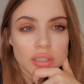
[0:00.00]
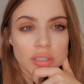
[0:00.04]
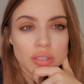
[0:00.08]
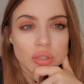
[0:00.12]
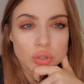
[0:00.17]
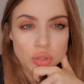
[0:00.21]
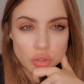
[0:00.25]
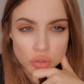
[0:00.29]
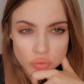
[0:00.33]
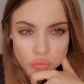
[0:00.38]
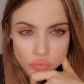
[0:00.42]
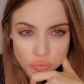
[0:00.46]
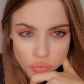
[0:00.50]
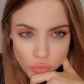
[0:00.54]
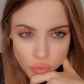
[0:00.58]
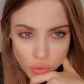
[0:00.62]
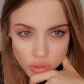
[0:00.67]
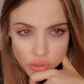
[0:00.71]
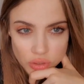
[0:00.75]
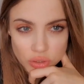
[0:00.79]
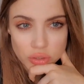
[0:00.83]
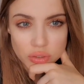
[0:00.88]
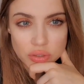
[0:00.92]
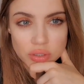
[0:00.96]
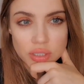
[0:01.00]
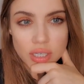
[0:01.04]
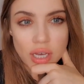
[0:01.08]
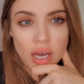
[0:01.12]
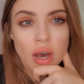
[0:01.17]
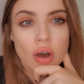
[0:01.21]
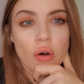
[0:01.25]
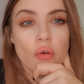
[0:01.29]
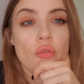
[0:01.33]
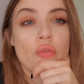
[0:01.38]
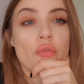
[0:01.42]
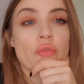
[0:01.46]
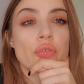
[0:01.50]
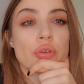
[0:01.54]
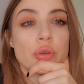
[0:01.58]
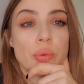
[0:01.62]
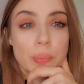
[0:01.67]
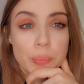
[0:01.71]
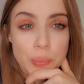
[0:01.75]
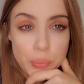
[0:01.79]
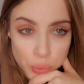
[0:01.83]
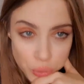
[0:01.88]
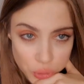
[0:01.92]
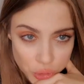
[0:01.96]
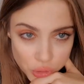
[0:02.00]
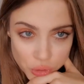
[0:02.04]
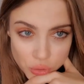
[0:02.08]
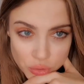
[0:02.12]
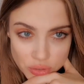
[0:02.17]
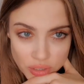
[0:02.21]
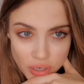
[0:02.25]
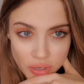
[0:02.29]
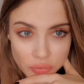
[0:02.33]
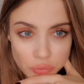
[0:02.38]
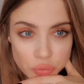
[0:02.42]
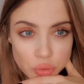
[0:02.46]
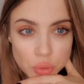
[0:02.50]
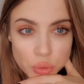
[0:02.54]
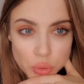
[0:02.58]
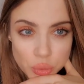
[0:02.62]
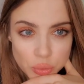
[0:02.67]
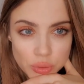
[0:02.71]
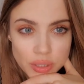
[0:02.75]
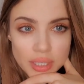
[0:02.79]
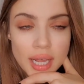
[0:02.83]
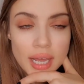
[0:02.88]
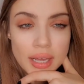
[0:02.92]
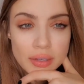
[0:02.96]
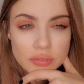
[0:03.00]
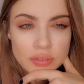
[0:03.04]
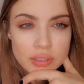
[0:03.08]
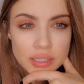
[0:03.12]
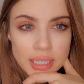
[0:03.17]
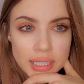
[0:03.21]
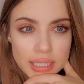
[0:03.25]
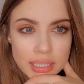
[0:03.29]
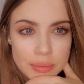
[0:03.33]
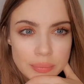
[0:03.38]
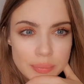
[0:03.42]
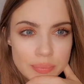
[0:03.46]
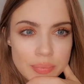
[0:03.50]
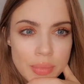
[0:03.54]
you just force yourself, you push yourself to do it every day.